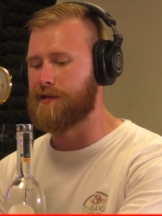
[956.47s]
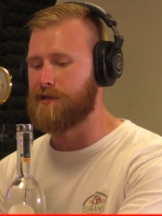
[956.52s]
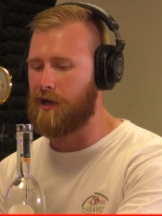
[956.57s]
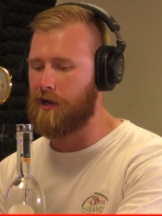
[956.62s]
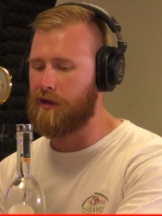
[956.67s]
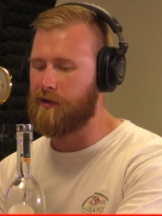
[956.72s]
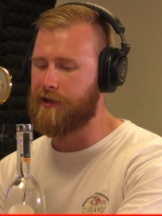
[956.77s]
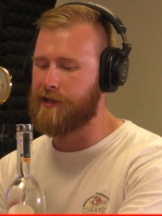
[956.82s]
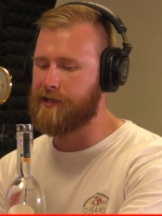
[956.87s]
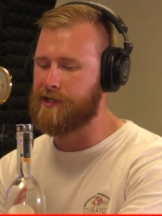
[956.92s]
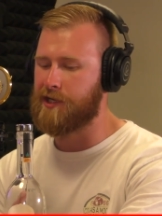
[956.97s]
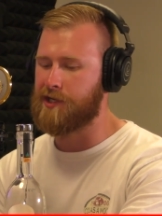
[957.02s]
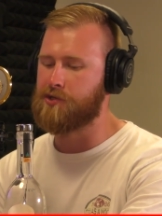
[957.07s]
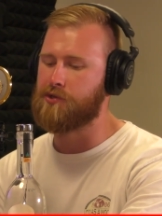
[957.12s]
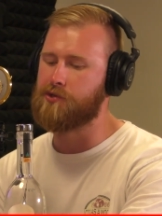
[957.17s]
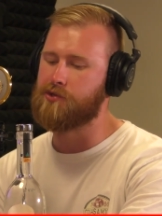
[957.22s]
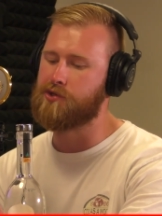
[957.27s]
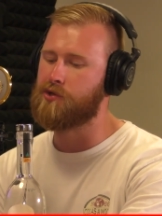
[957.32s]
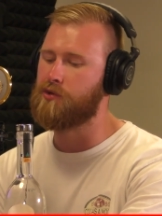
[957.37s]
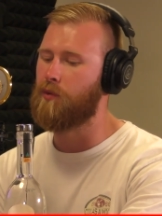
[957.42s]
all the
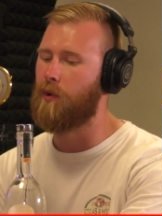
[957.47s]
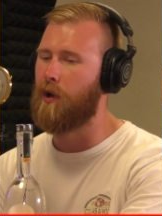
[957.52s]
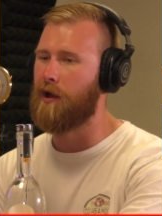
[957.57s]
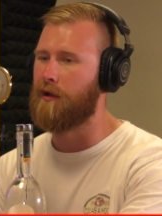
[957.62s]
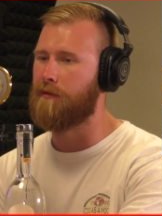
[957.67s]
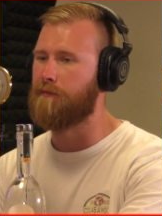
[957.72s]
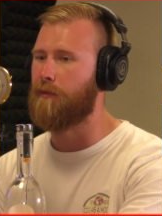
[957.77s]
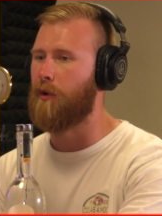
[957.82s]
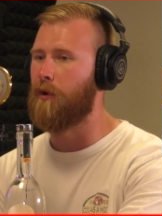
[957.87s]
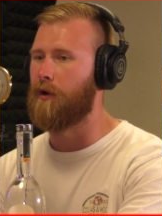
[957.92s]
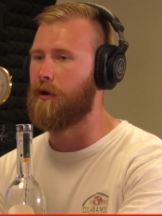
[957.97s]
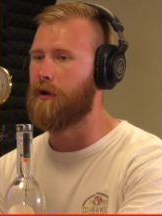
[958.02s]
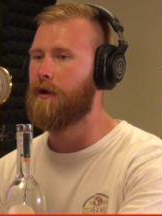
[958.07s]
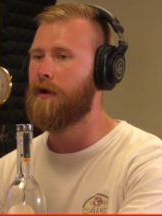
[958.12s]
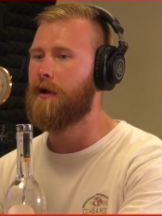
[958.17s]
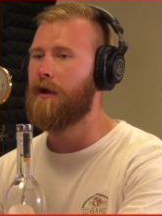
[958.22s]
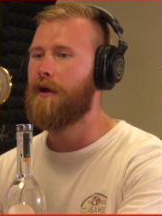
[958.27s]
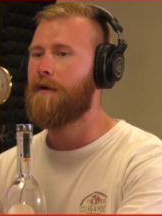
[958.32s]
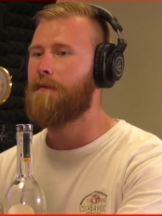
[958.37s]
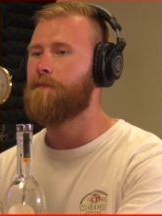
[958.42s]
essentials you want and more.
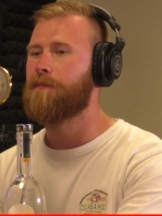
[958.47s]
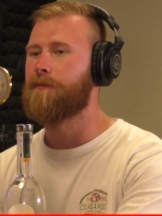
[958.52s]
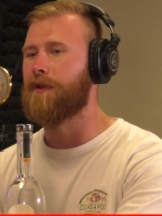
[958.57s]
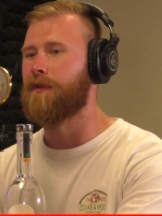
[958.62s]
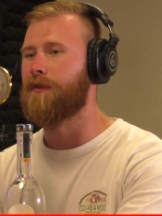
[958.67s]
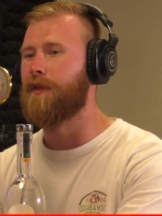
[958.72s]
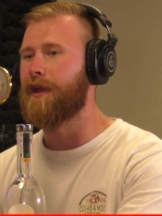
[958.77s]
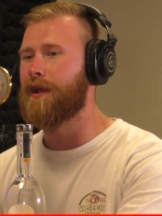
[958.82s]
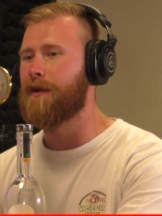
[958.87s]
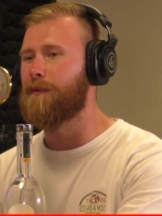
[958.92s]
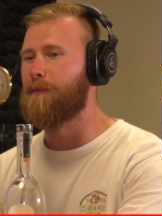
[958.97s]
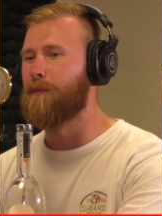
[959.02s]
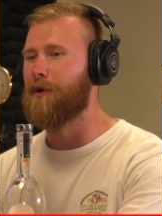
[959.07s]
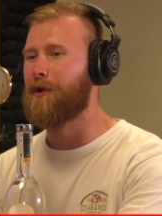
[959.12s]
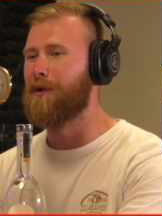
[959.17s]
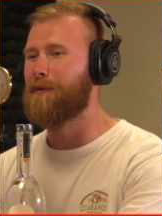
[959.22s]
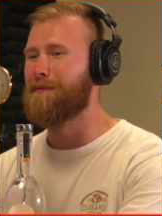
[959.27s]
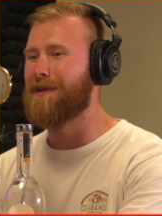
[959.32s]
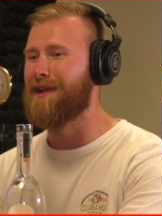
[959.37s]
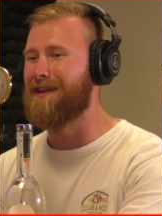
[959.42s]
The link
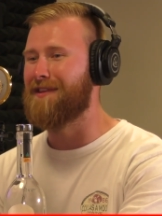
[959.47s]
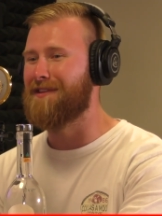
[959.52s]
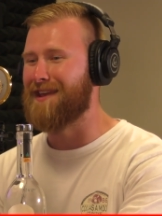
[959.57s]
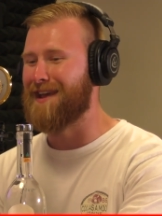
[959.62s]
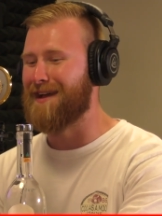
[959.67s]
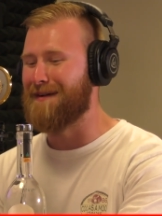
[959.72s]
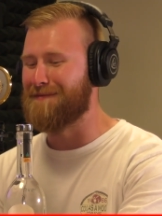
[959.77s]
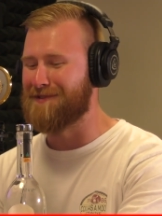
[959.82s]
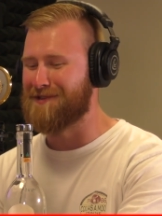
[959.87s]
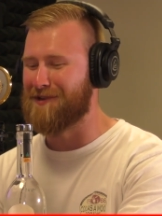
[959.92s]
will be in the episode